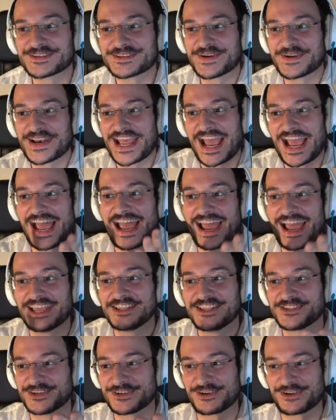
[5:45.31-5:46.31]
when I
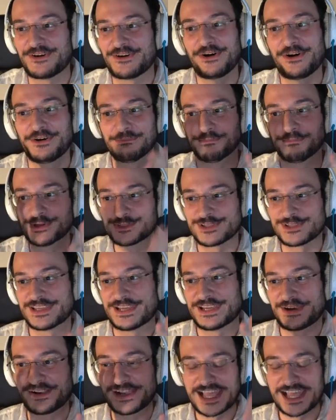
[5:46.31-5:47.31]
talk
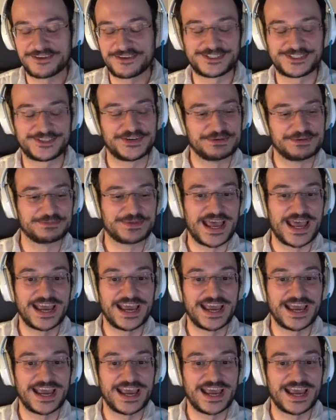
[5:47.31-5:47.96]
mostly on live streams,